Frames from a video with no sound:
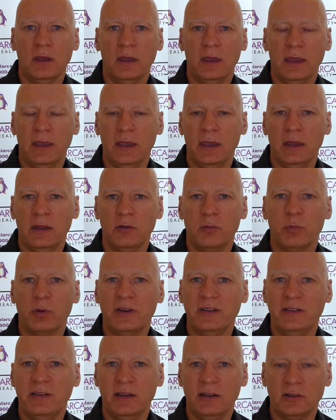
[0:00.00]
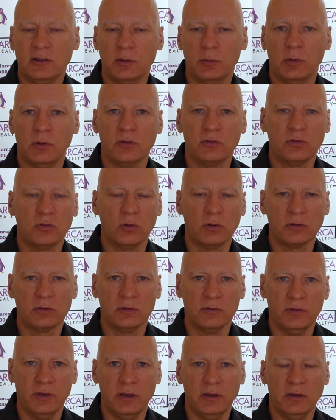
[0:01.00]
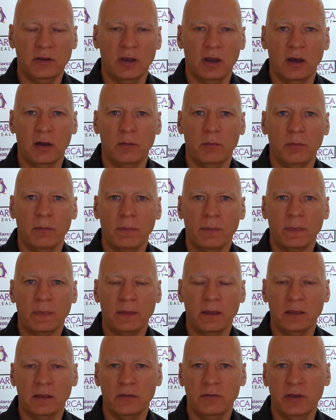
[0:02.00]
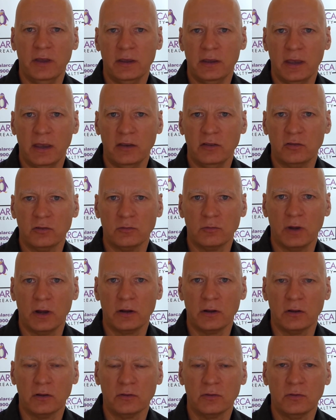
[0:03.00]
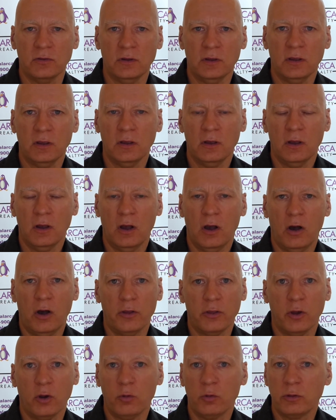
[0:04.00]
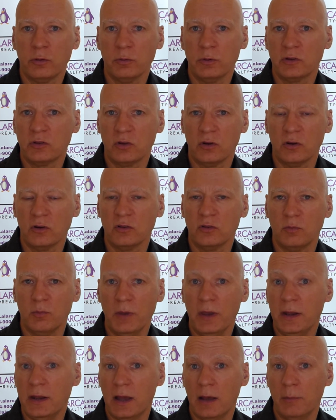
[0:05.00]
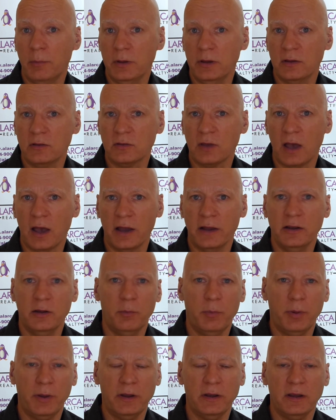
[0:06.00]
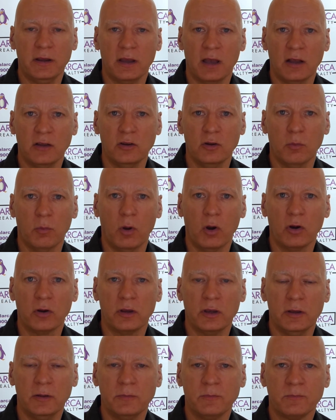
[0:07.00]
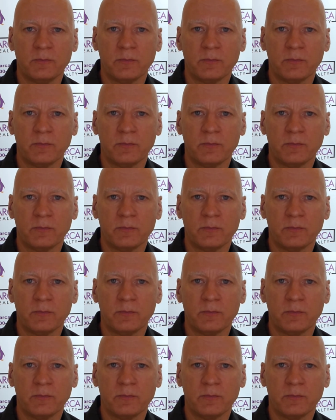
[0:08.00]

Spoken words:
and predictable source of income than the vacation rentals, although the returns may not be as high depending on your market.